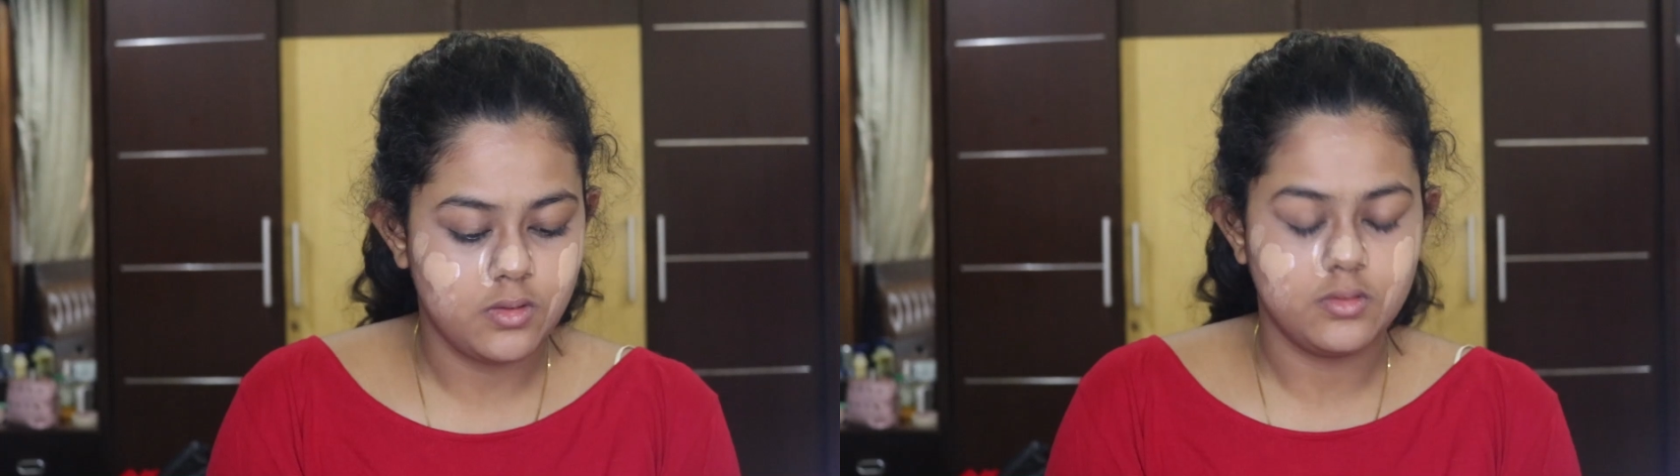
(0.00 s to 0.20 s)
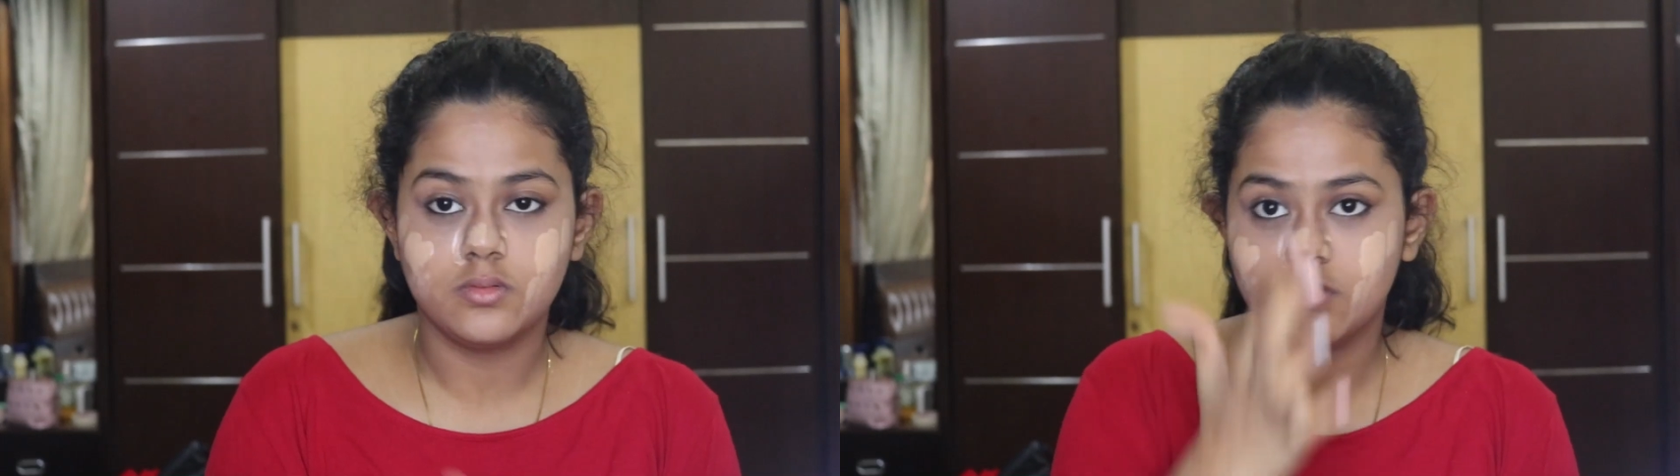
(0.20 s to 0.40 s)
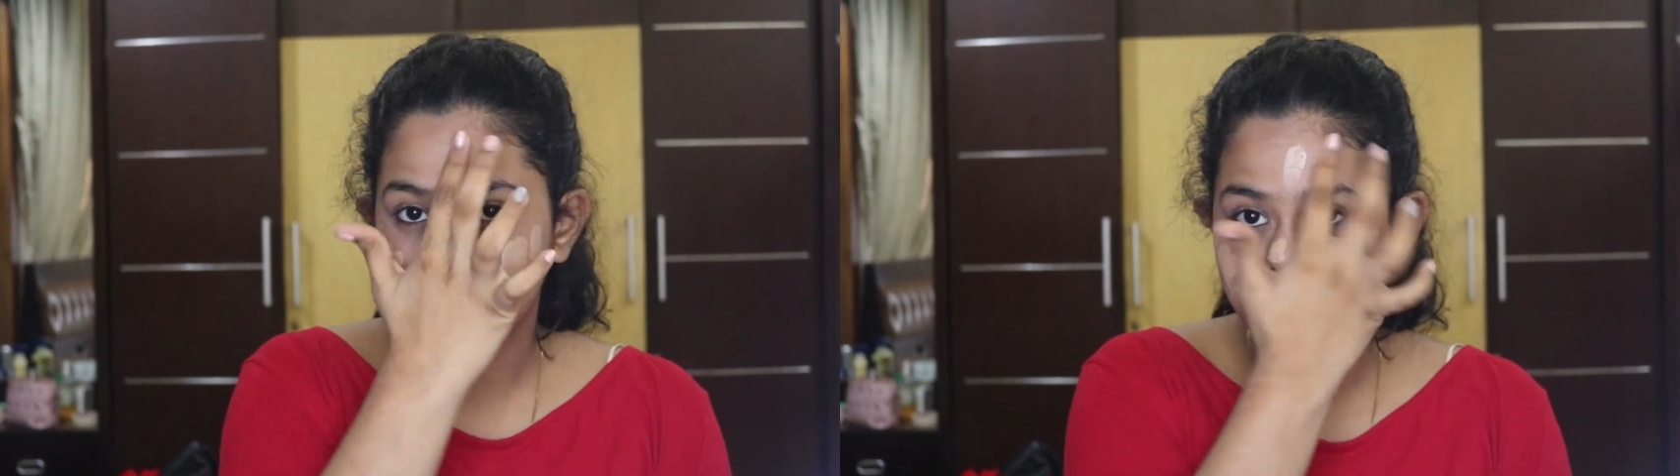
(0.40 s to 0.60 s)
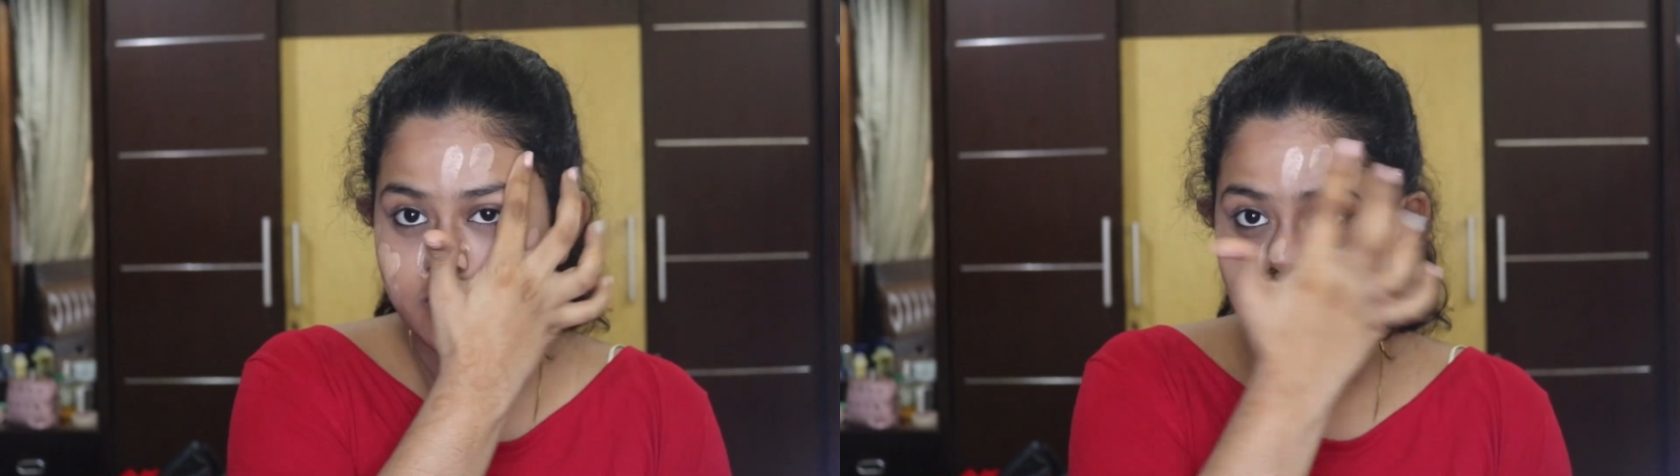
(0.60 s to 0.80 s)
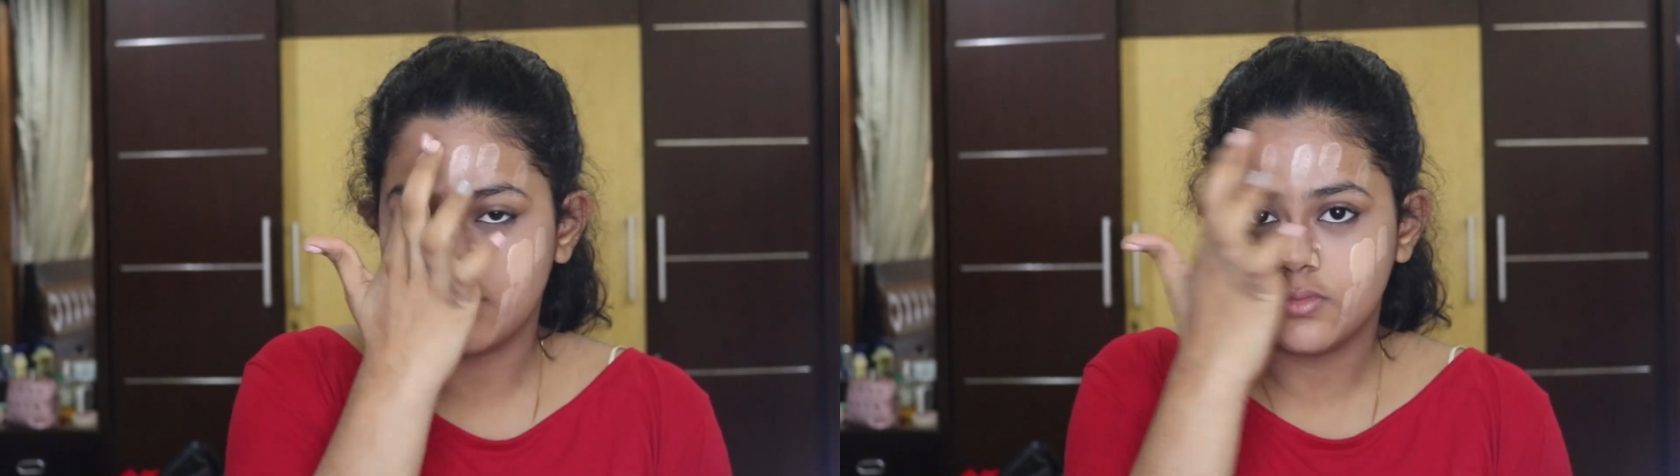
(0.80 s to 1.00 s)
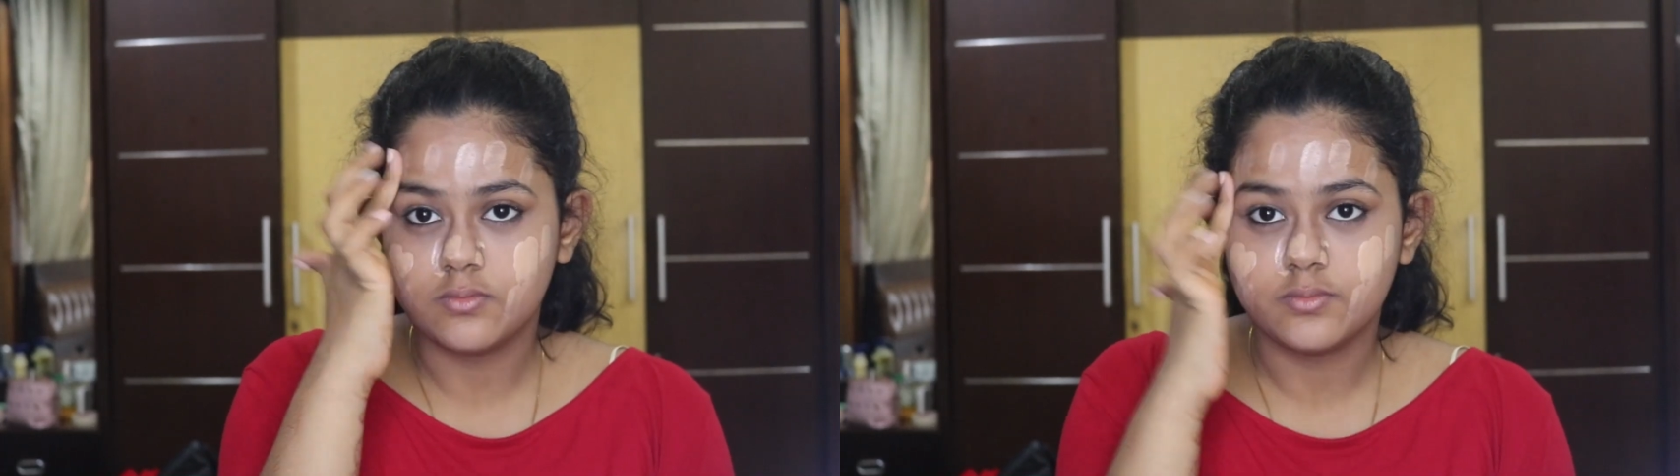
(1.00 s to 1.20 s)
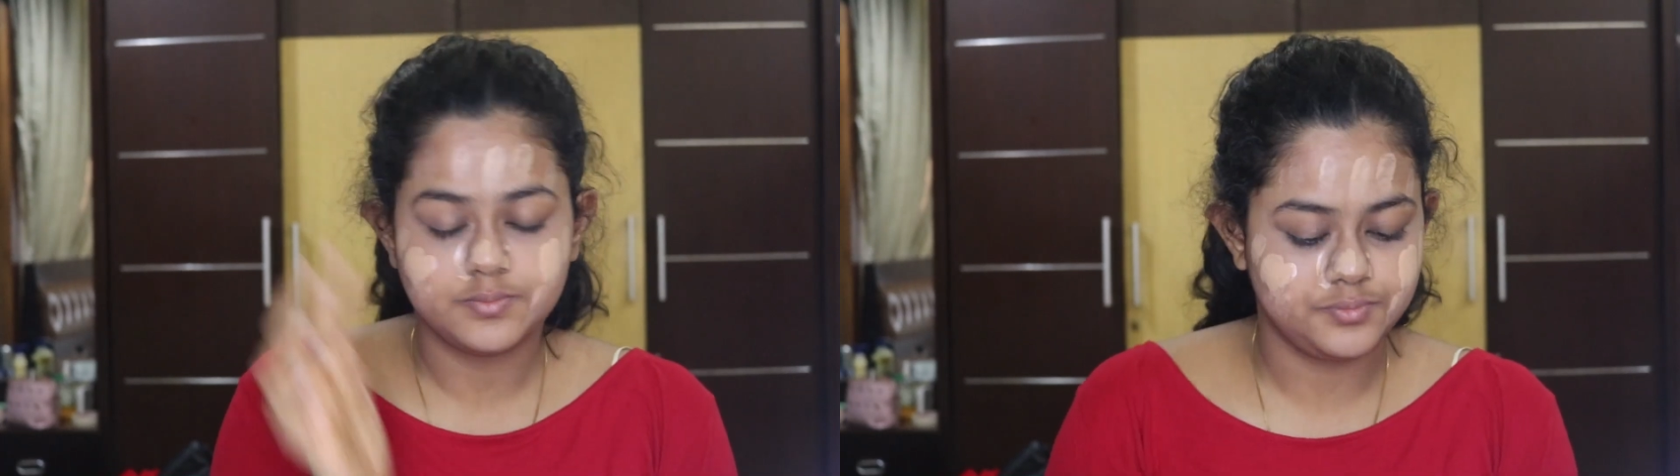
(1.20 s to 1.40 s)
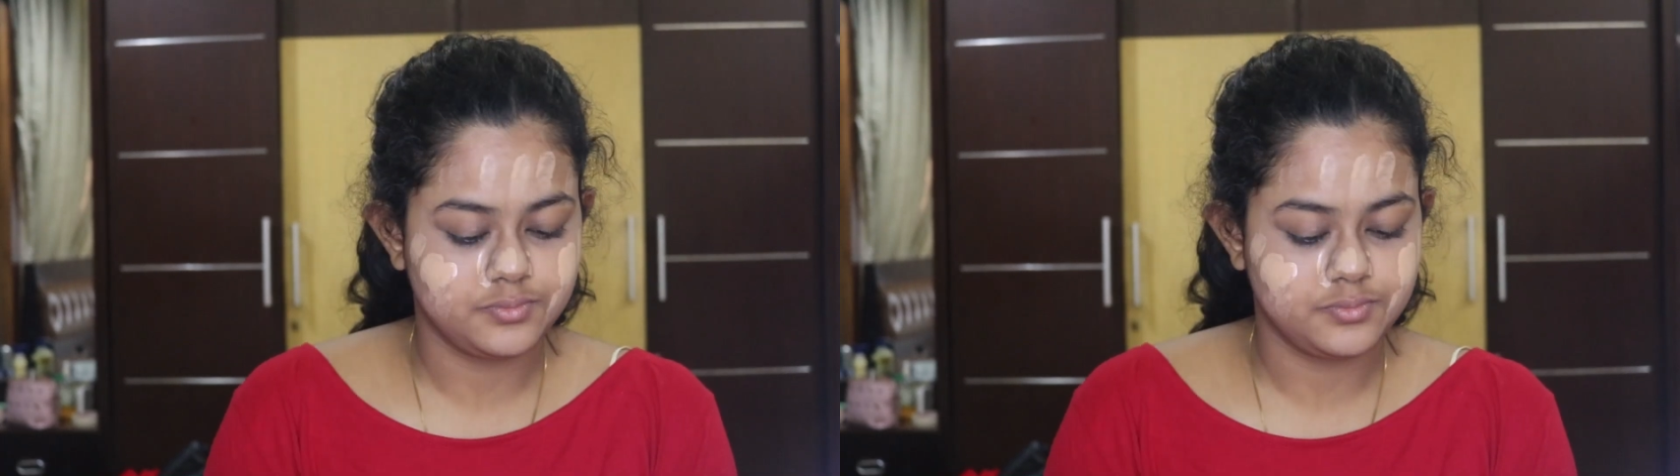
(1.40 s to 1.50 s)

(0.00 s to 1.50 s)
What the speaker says: using a beauty blender,